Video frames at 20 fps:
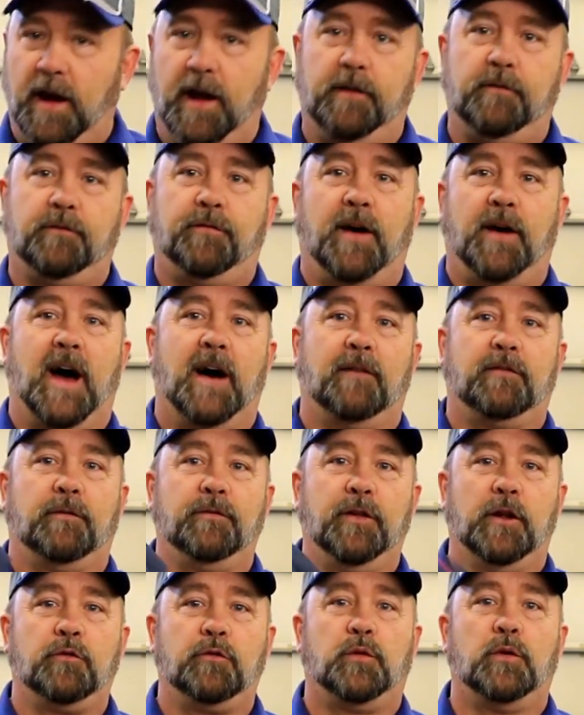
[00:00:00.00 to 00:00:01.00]
and 5
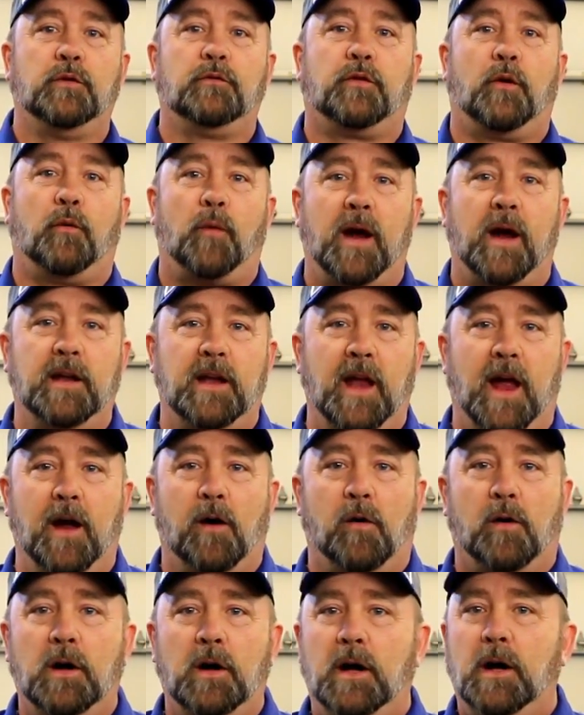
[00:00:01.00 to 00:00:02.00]
of this one for right
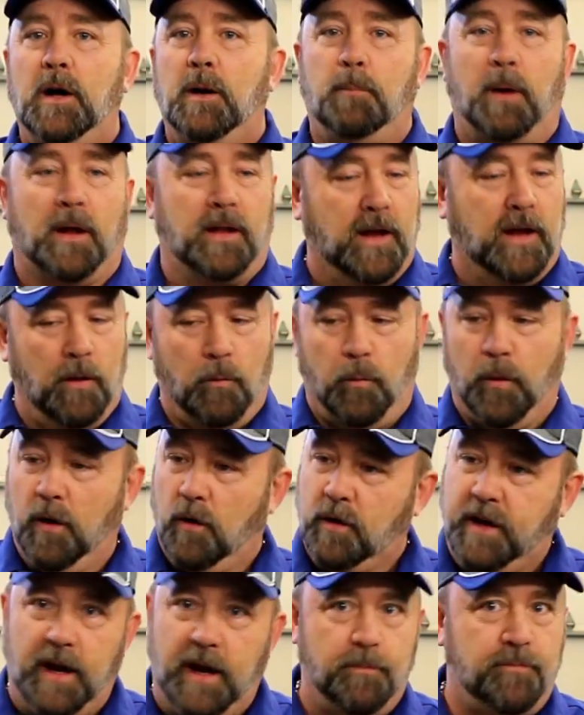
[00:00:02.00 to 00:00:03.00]
now, but it
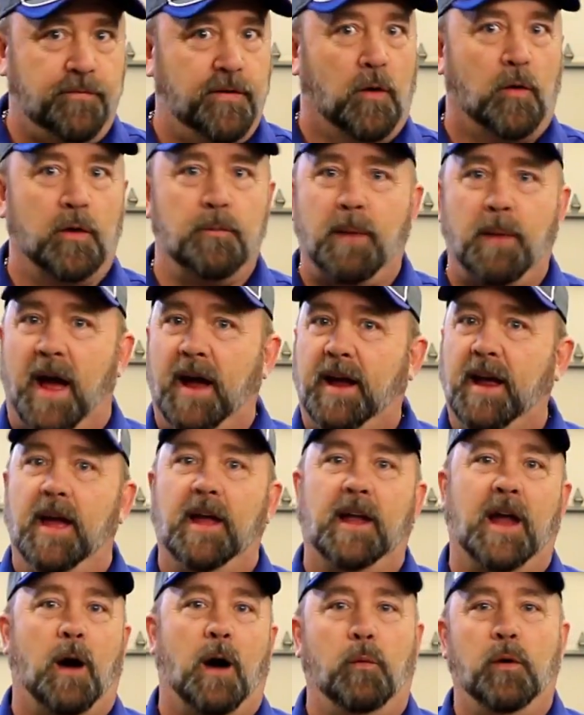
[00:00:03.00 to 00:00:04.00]
will keep filling back
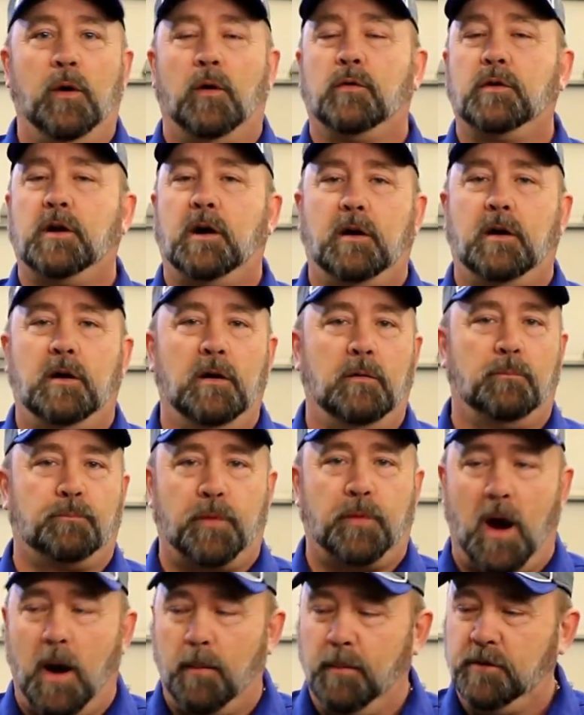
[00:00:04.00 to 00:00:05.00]
in. I will
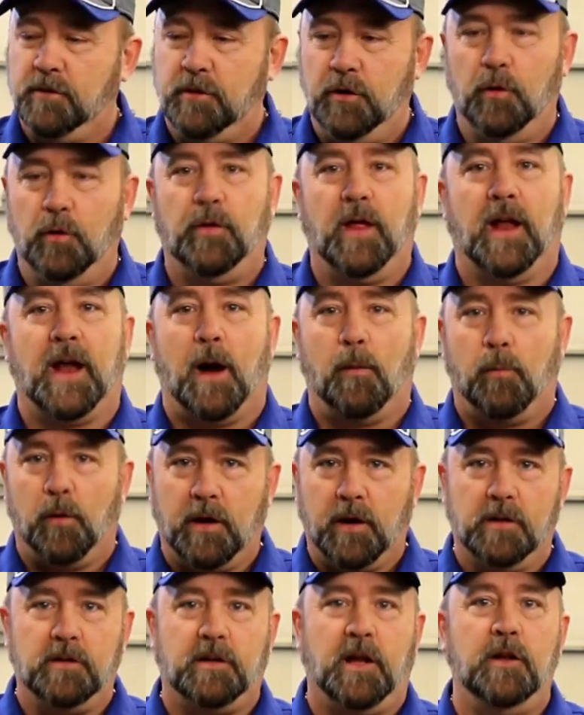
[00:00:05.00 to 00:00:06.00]
promise you that I will
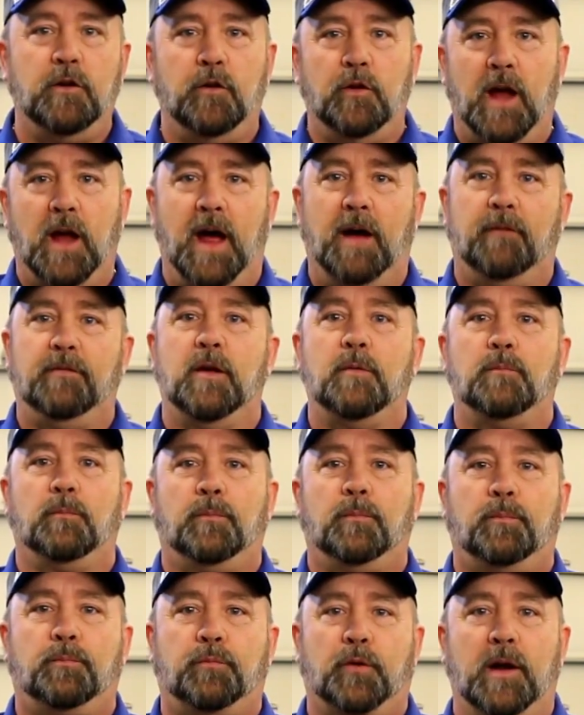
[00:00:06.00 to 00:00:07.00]
continue to have them
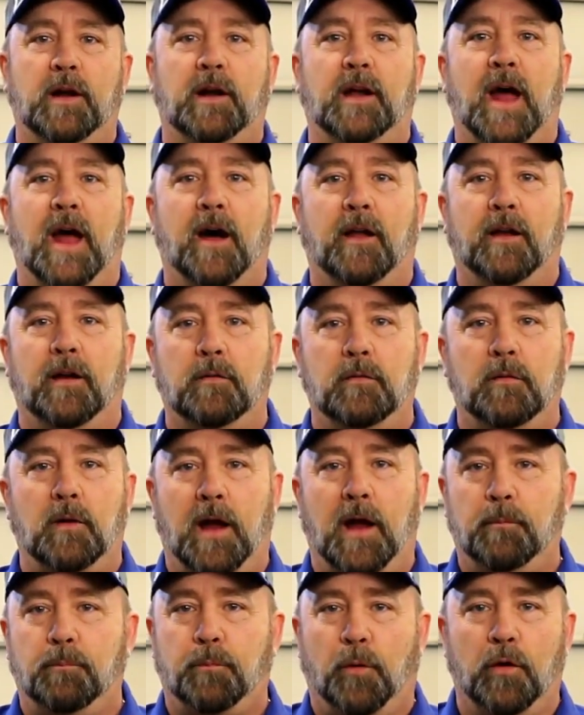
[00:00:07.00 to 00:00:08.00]
printed out
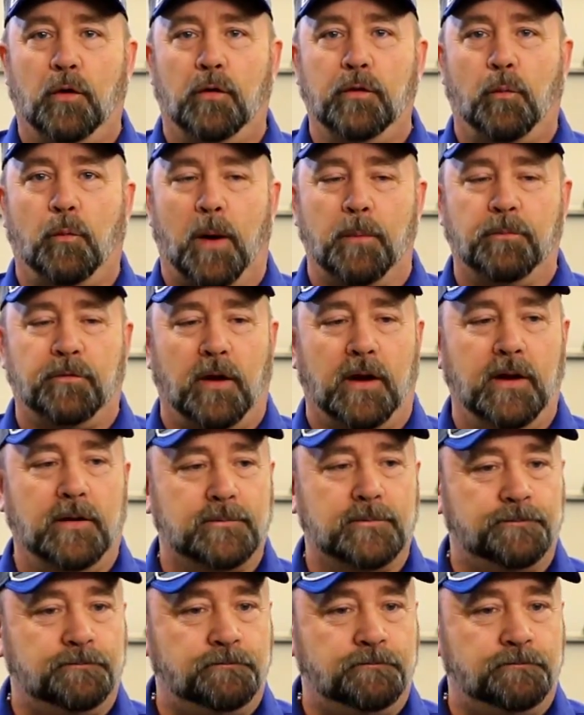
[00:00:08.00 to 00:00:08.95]
and put on the website.